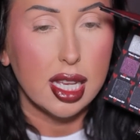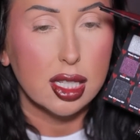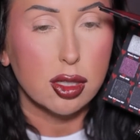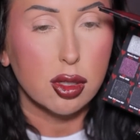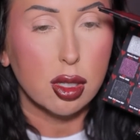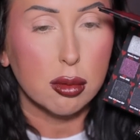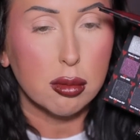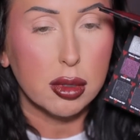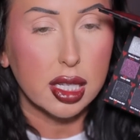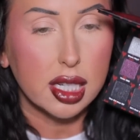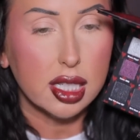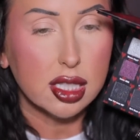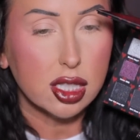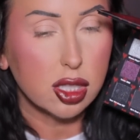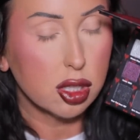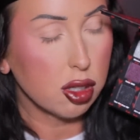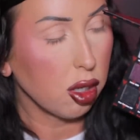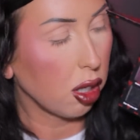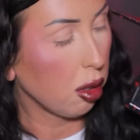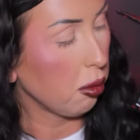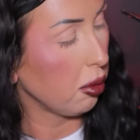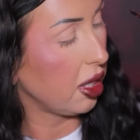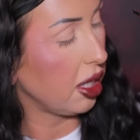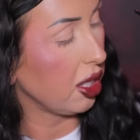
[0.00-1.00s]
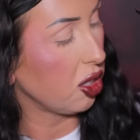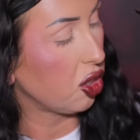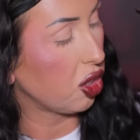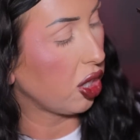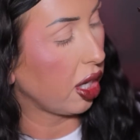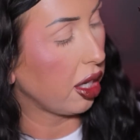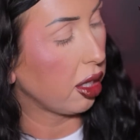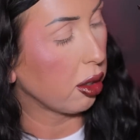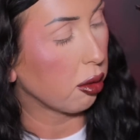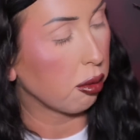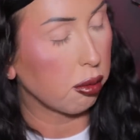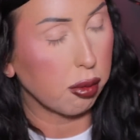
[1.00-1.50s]
So I'm going to start with this
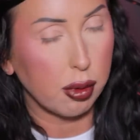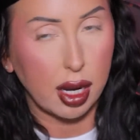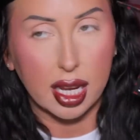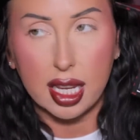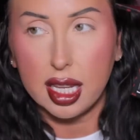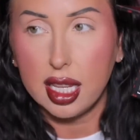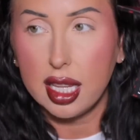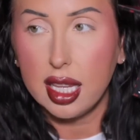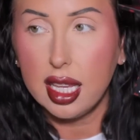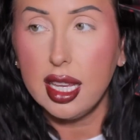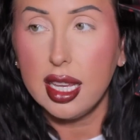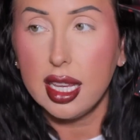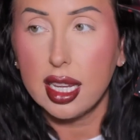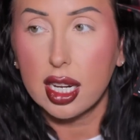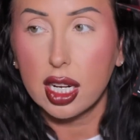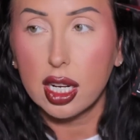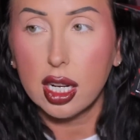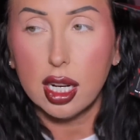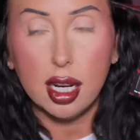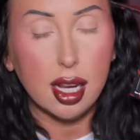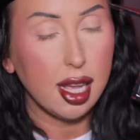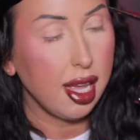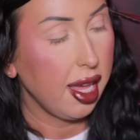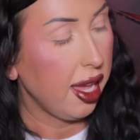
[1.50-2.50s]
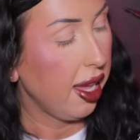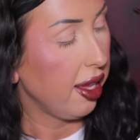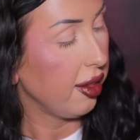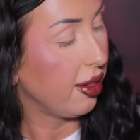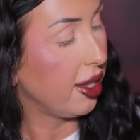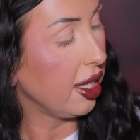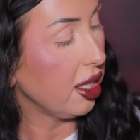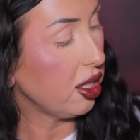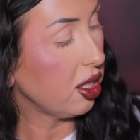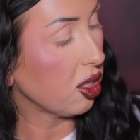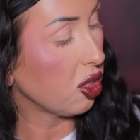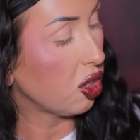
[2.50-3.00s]
shade right here.
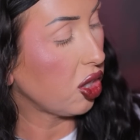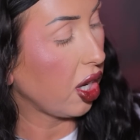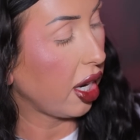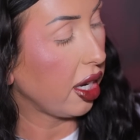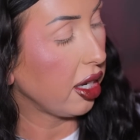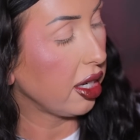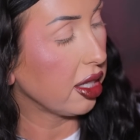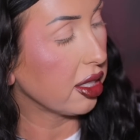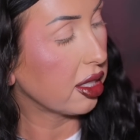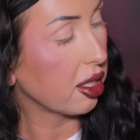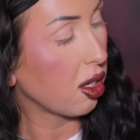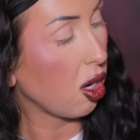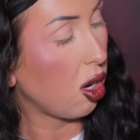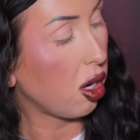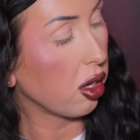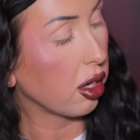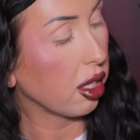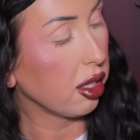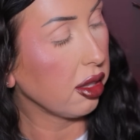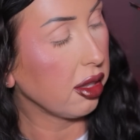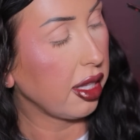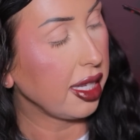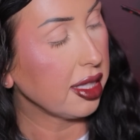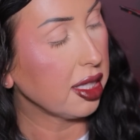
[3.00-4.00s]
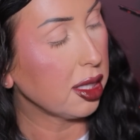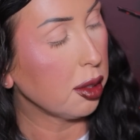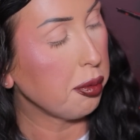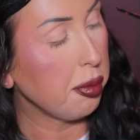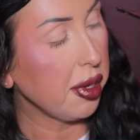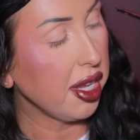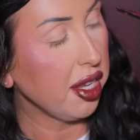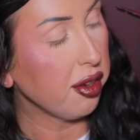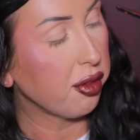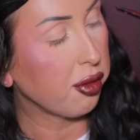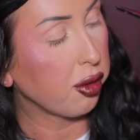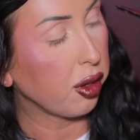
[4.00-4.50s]
This shade is called Let's
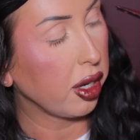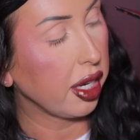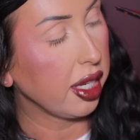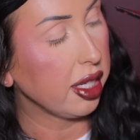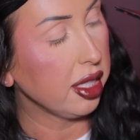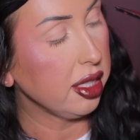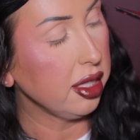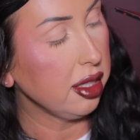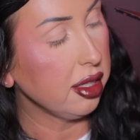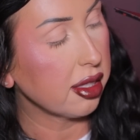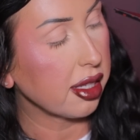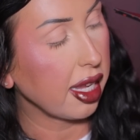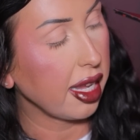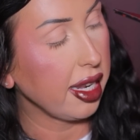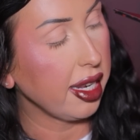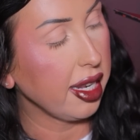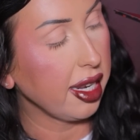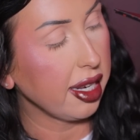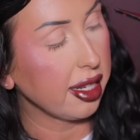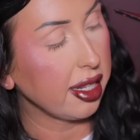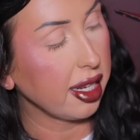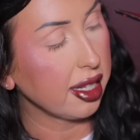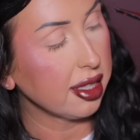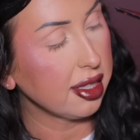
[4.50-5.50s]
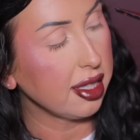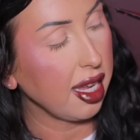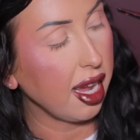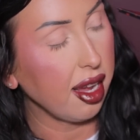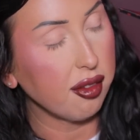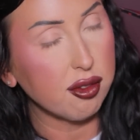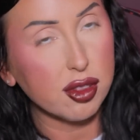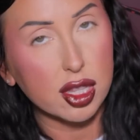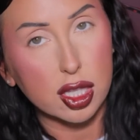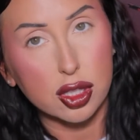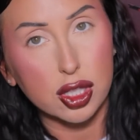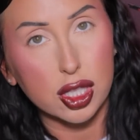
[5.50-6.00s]
Be Friends, and it does
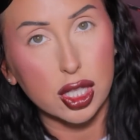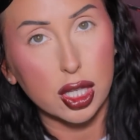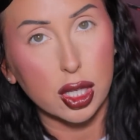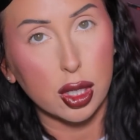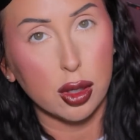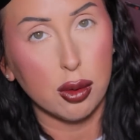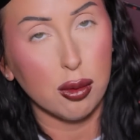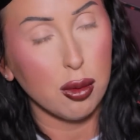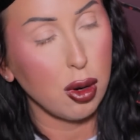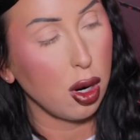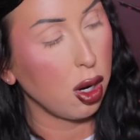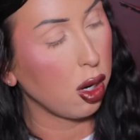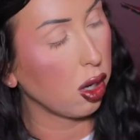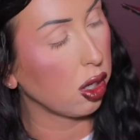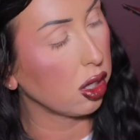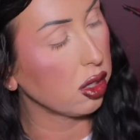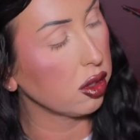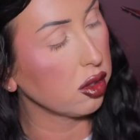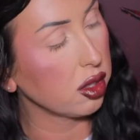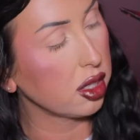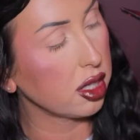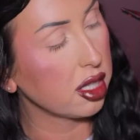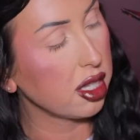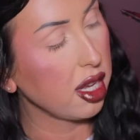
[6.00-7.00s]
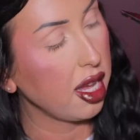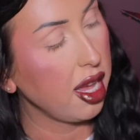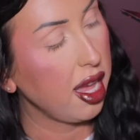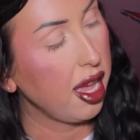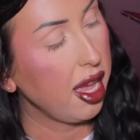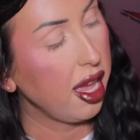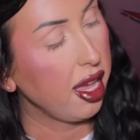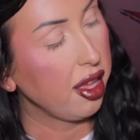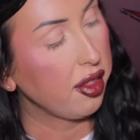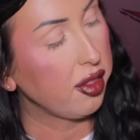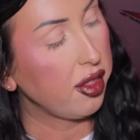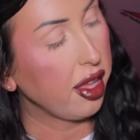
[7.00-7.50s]
have the two hearts
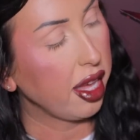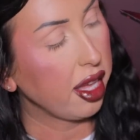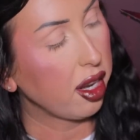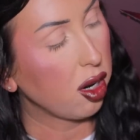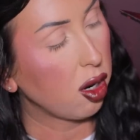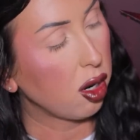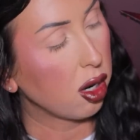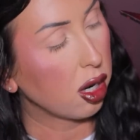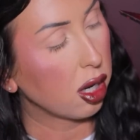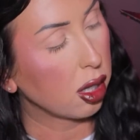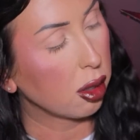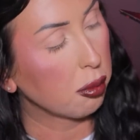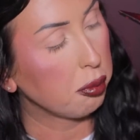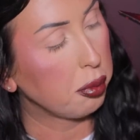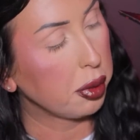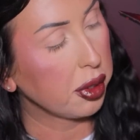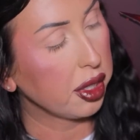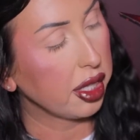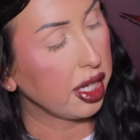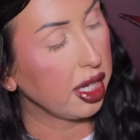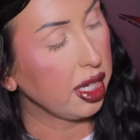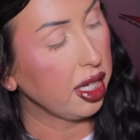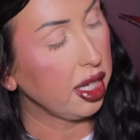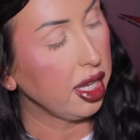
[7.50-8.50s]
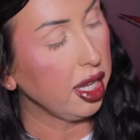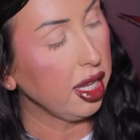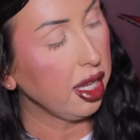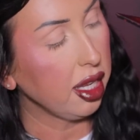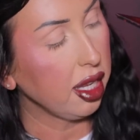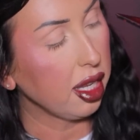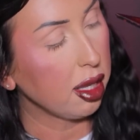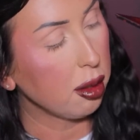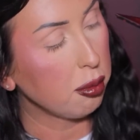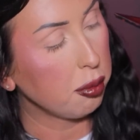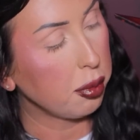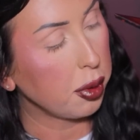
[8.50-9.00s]
that are
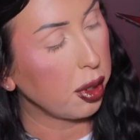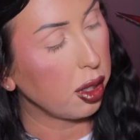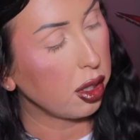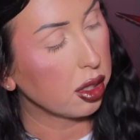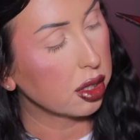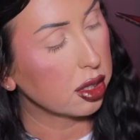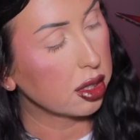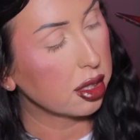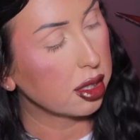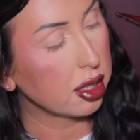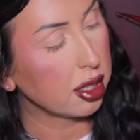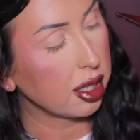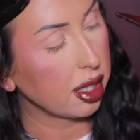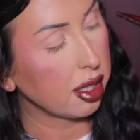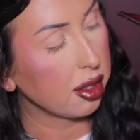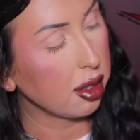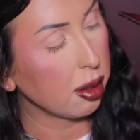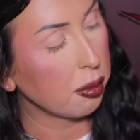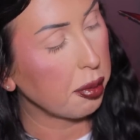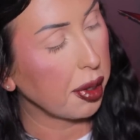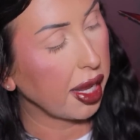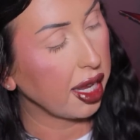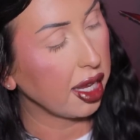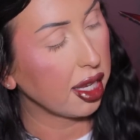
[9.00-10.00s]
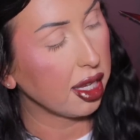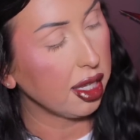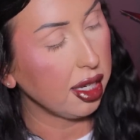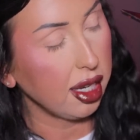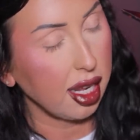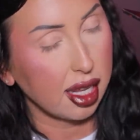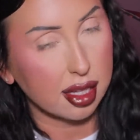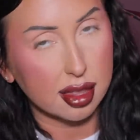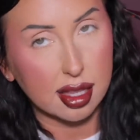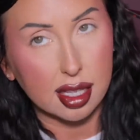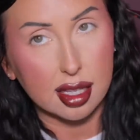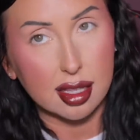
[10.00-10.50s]
bleeding embossed in the pan.
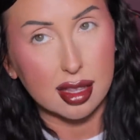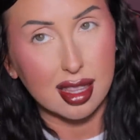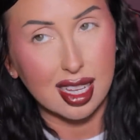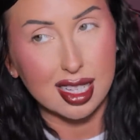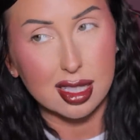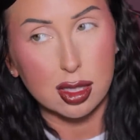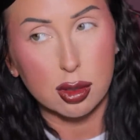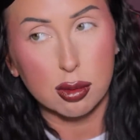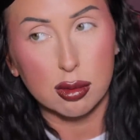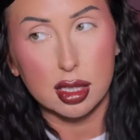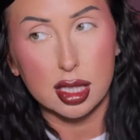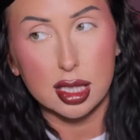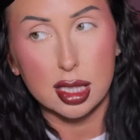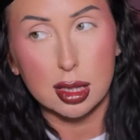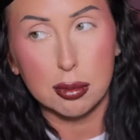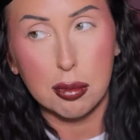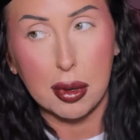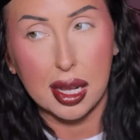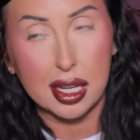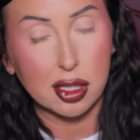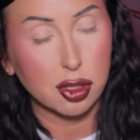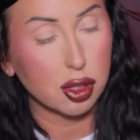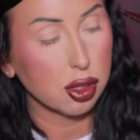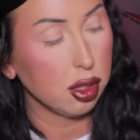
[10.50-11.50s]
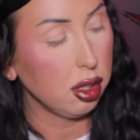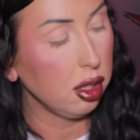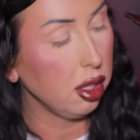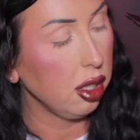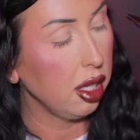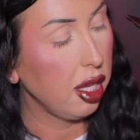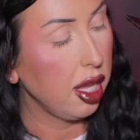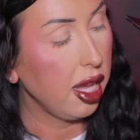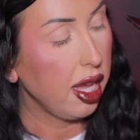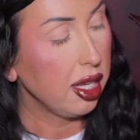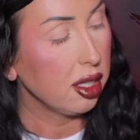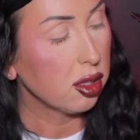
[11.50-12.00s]
I think that's really special.
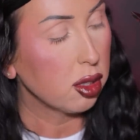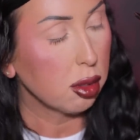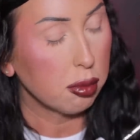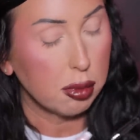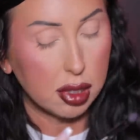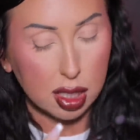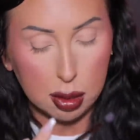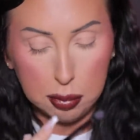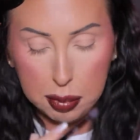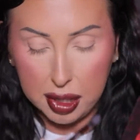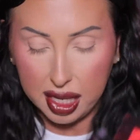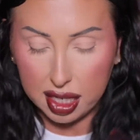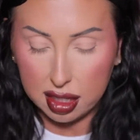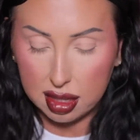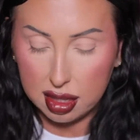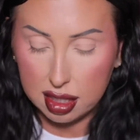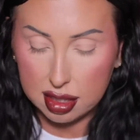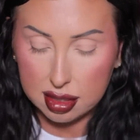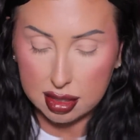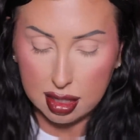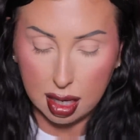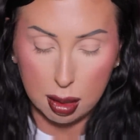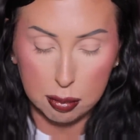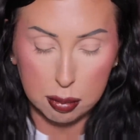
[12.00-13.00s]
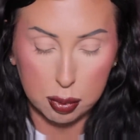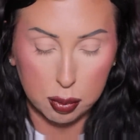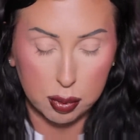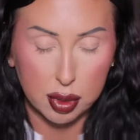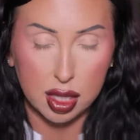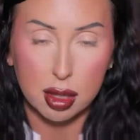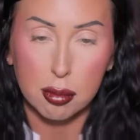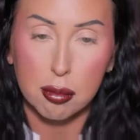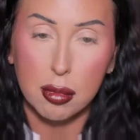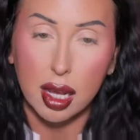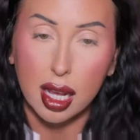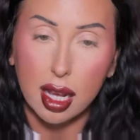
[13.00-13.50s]
So I'm going to pick this up
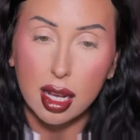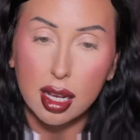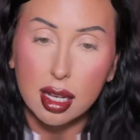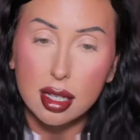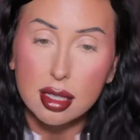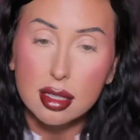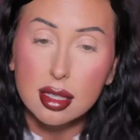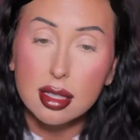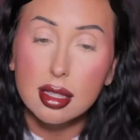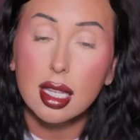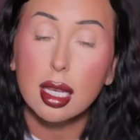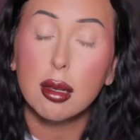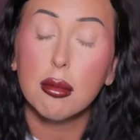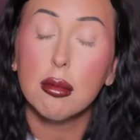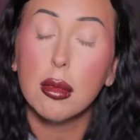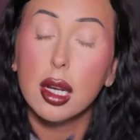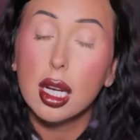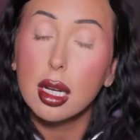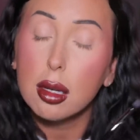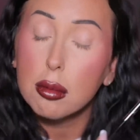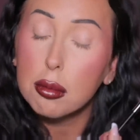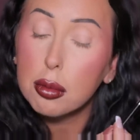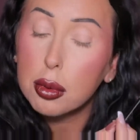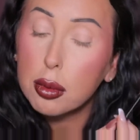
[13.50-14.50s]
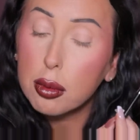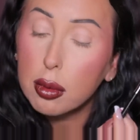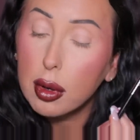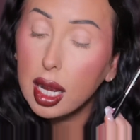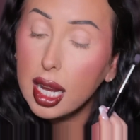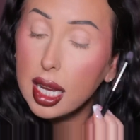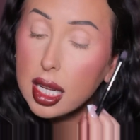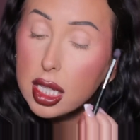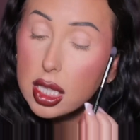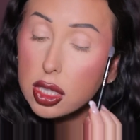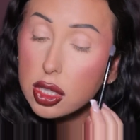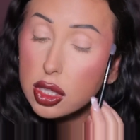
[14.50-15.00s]
with my Sigma
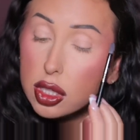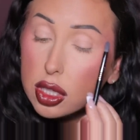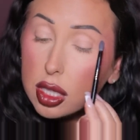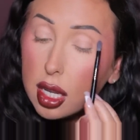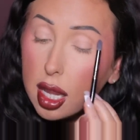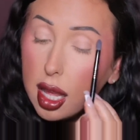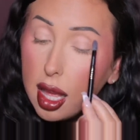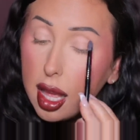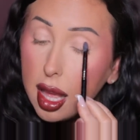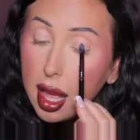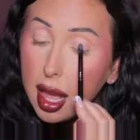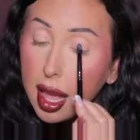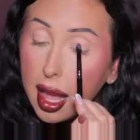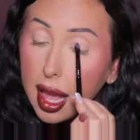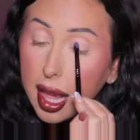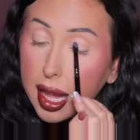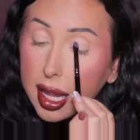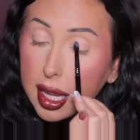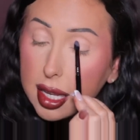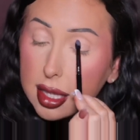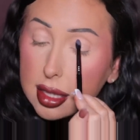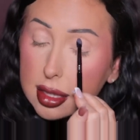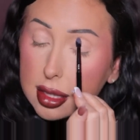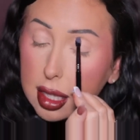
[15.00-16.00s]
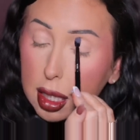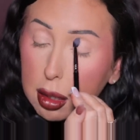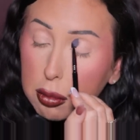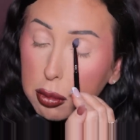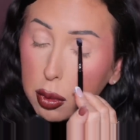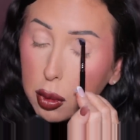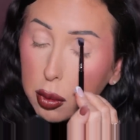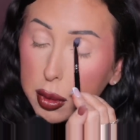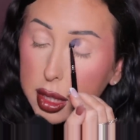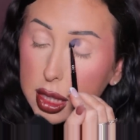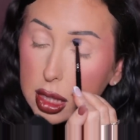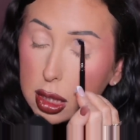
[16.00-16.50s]
brush, and
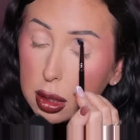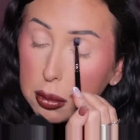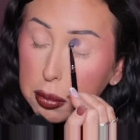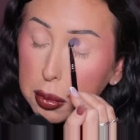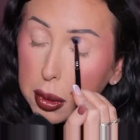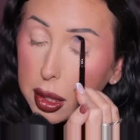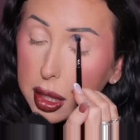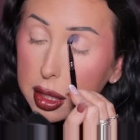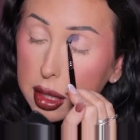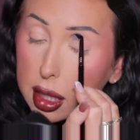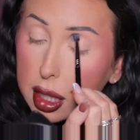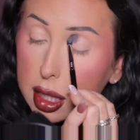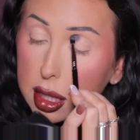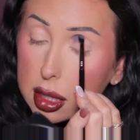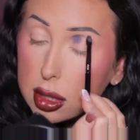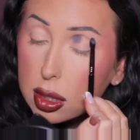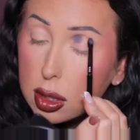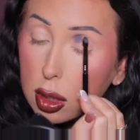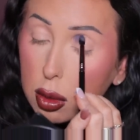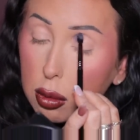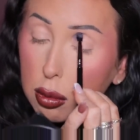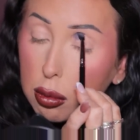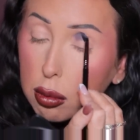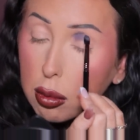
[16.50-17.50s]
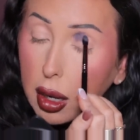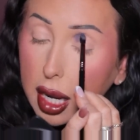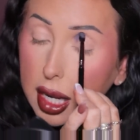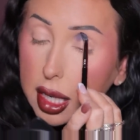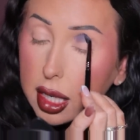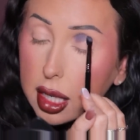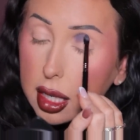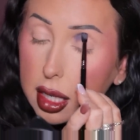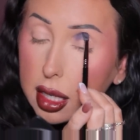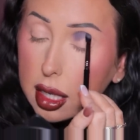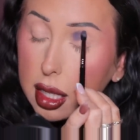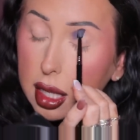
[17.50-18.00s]
I'm going to put this
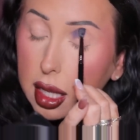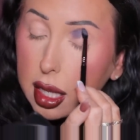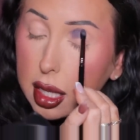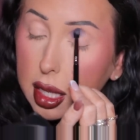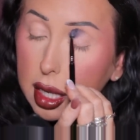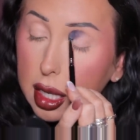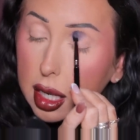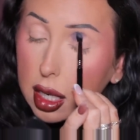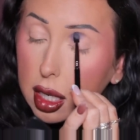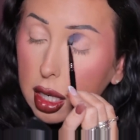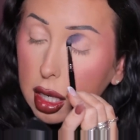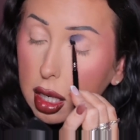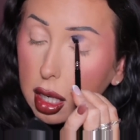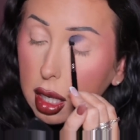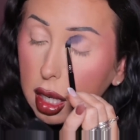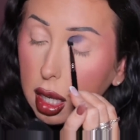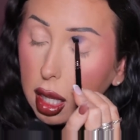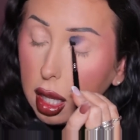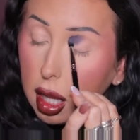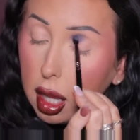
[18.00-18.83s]
right in here.